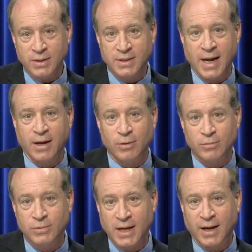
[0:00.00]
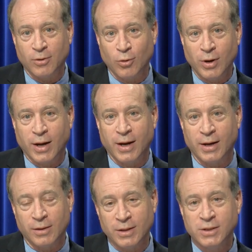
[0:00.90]
Take a, take a look and
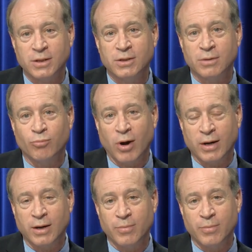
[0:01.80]
a listen to Brockton